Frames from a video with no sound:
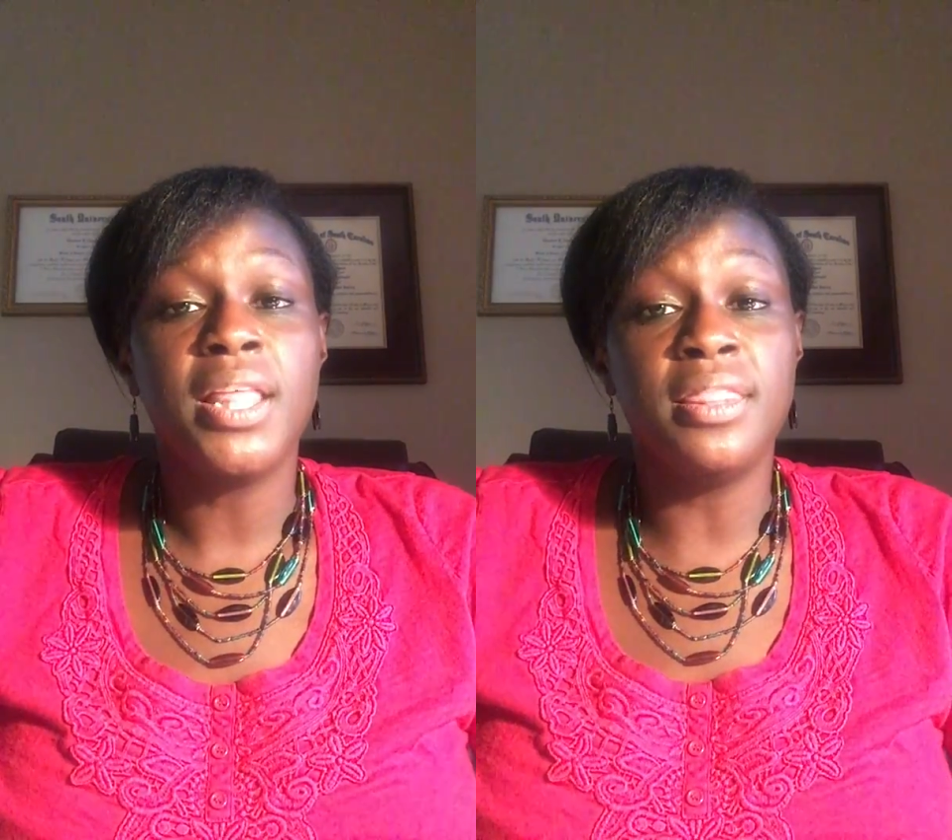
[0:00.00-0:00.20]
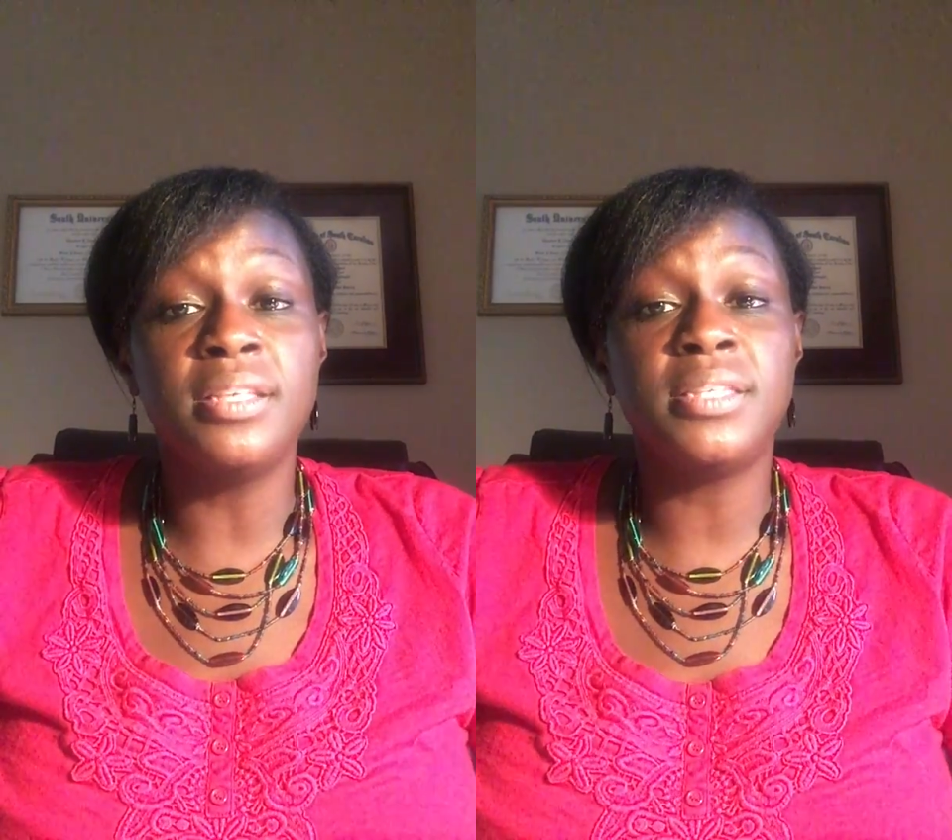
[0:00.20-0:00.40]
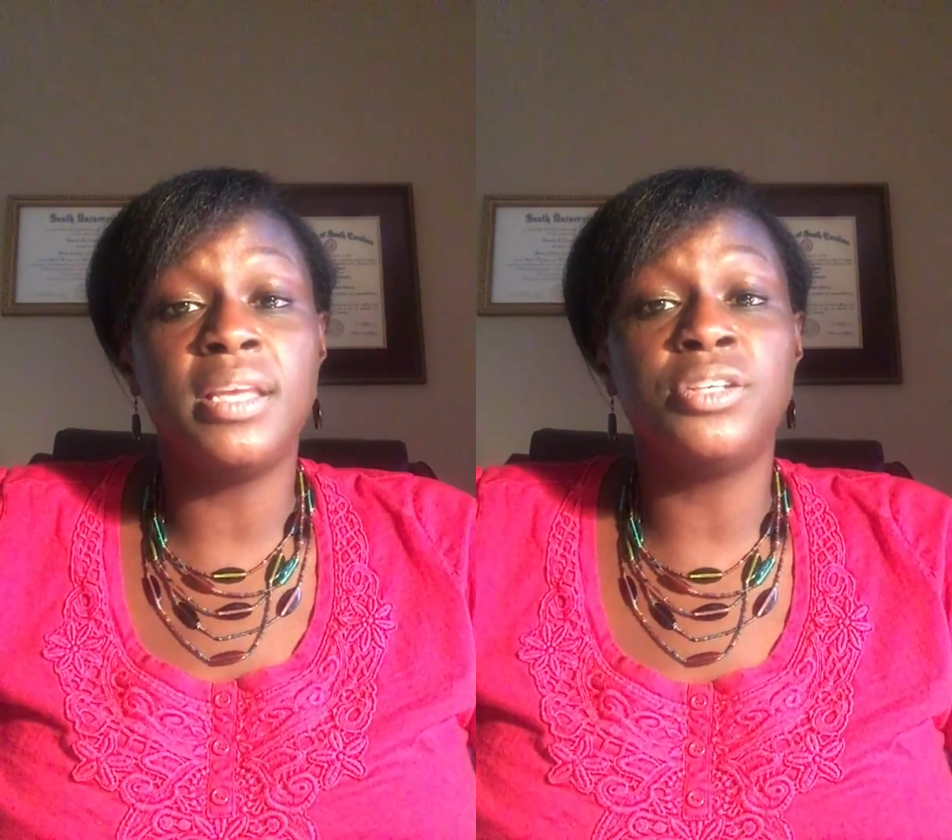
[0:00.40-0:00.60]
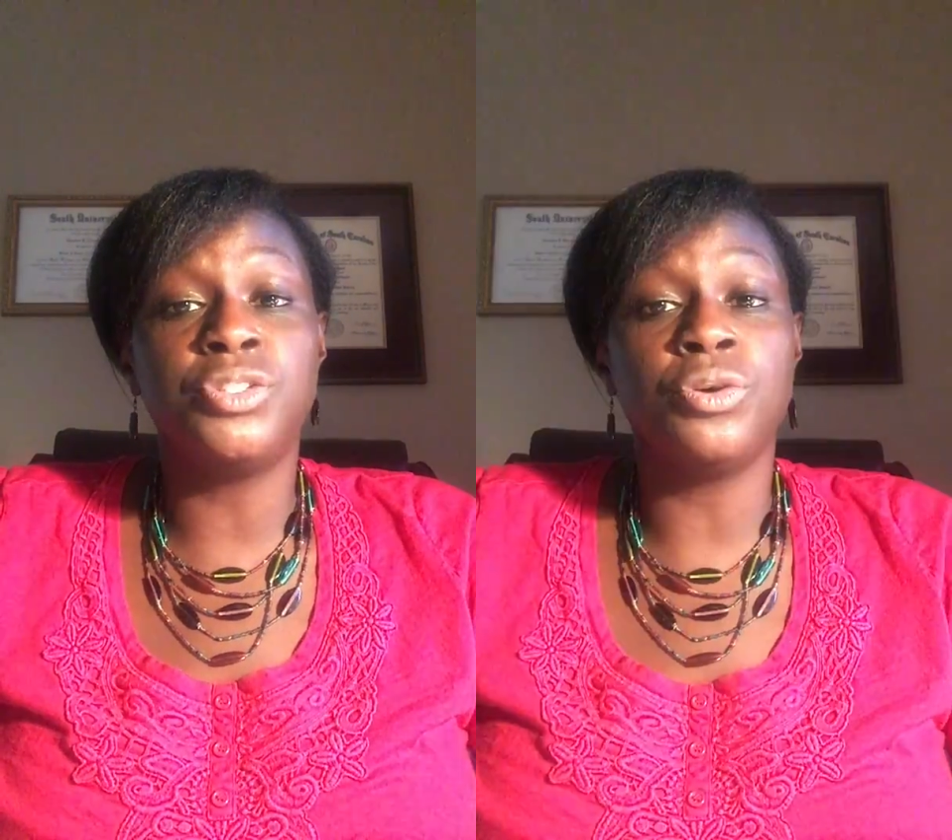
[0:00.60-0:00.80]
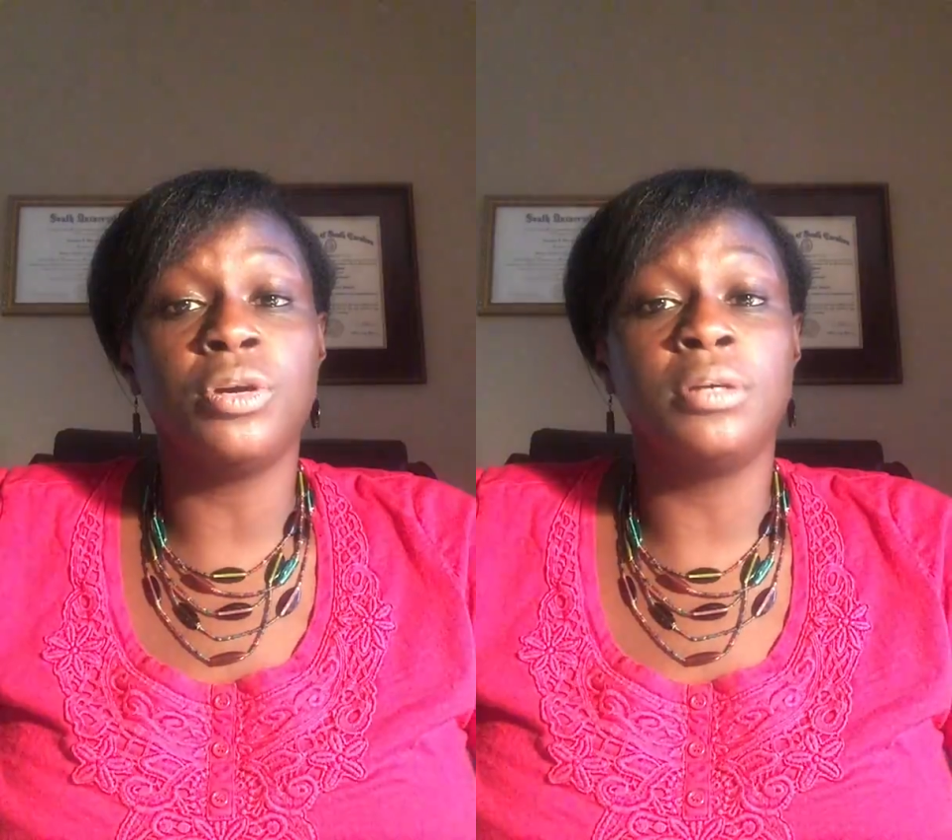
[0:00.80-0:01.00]
This is
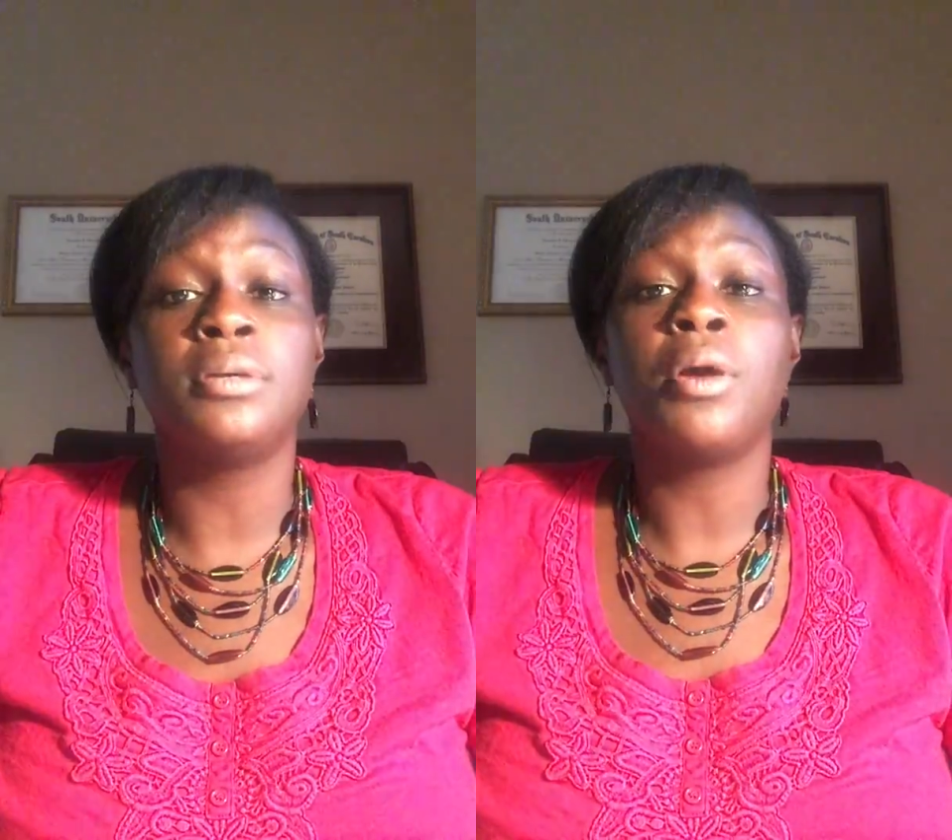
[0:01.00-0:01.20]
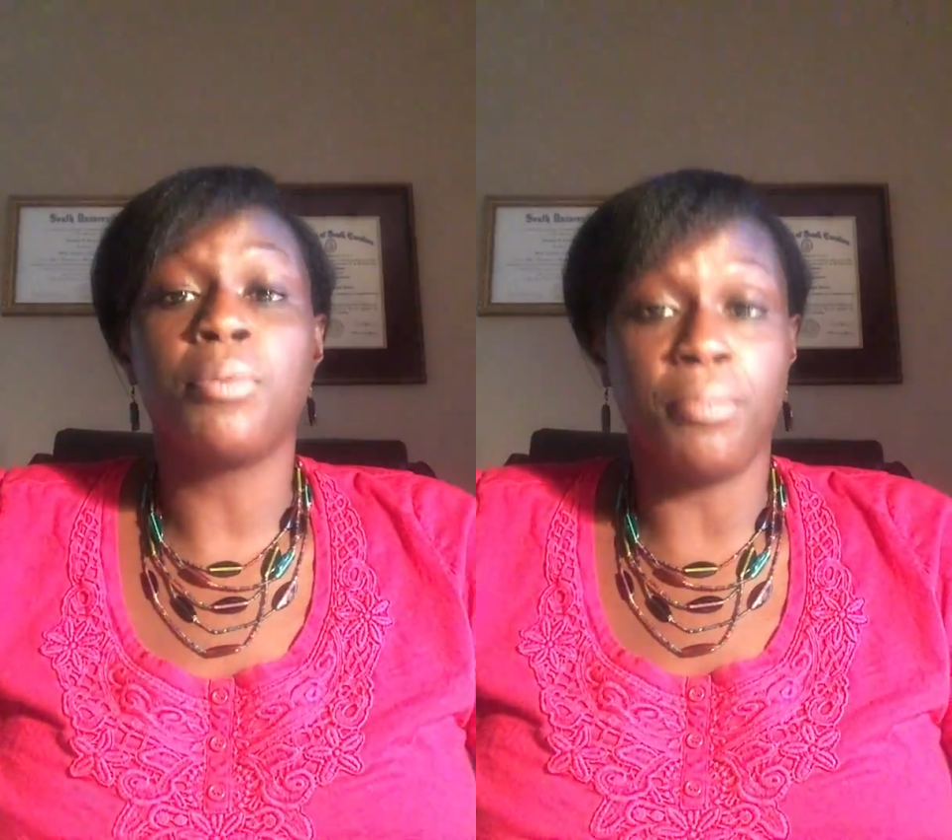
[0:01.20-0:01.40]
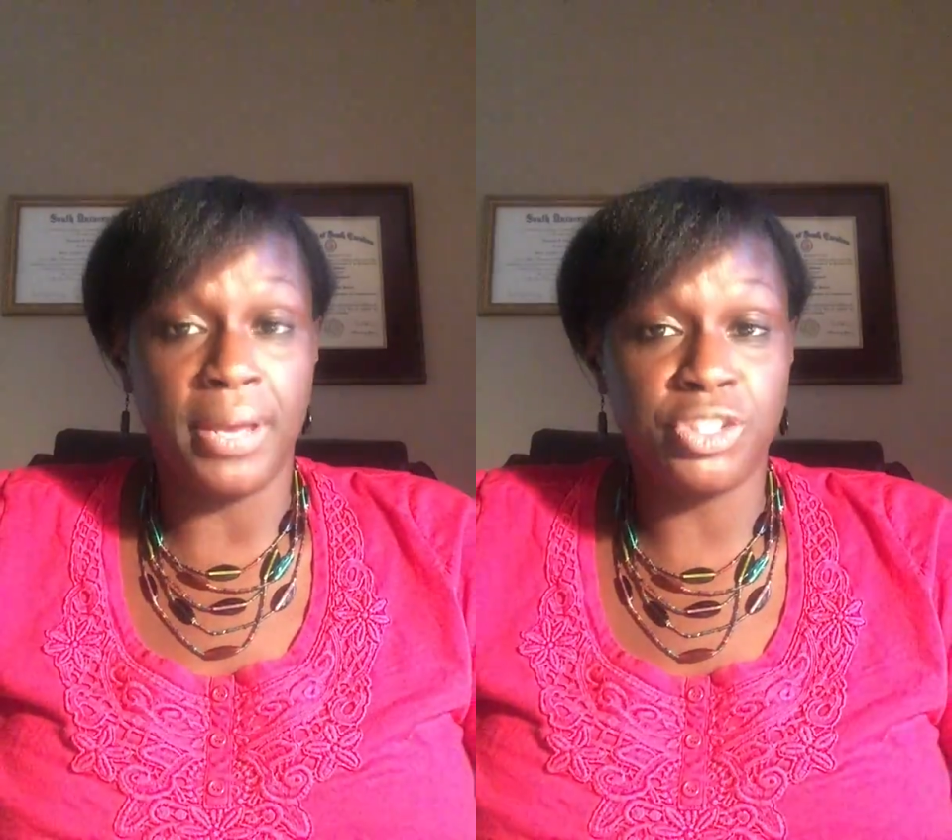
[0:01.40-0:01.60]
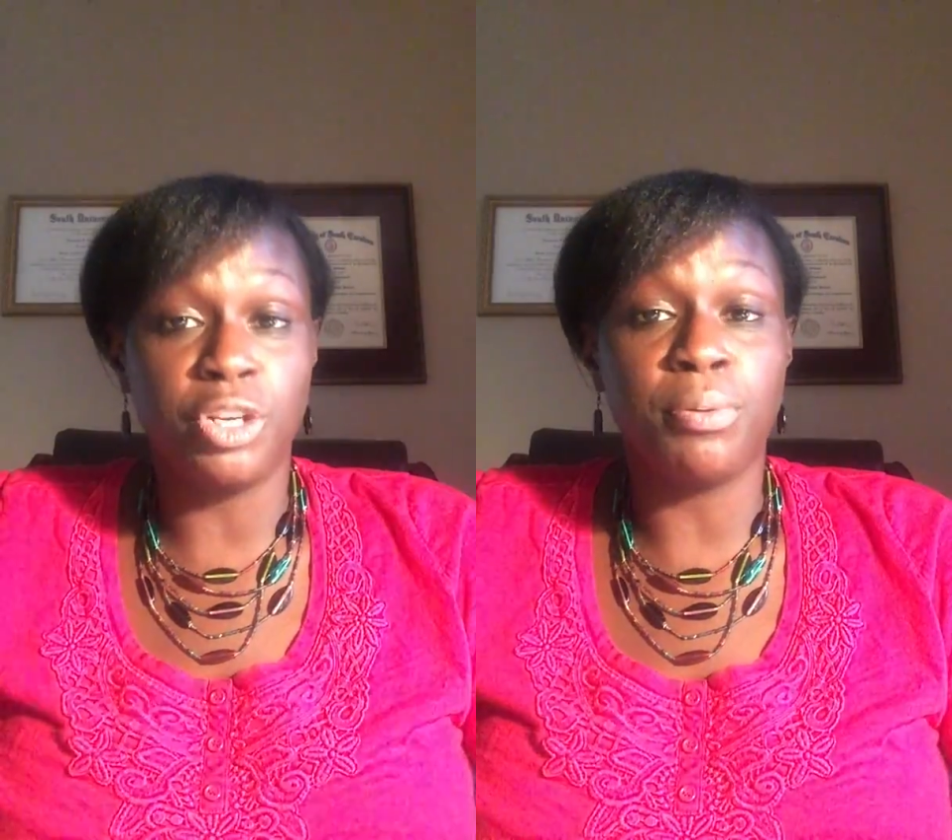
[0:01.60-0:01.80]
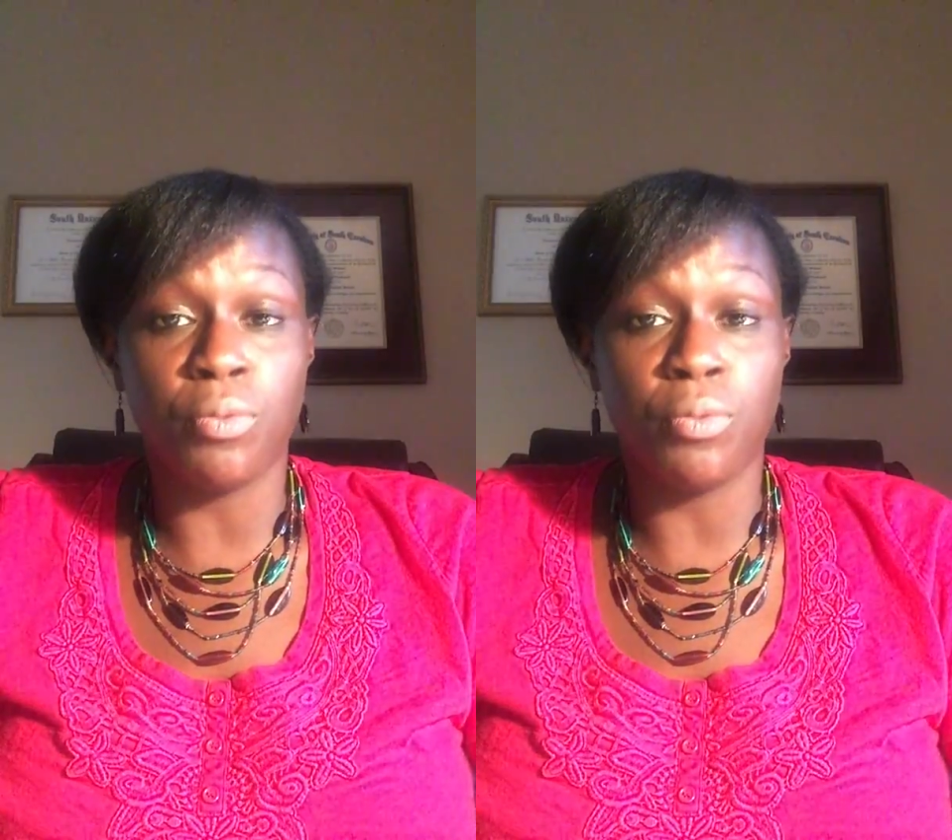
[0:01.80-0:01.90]
your probation and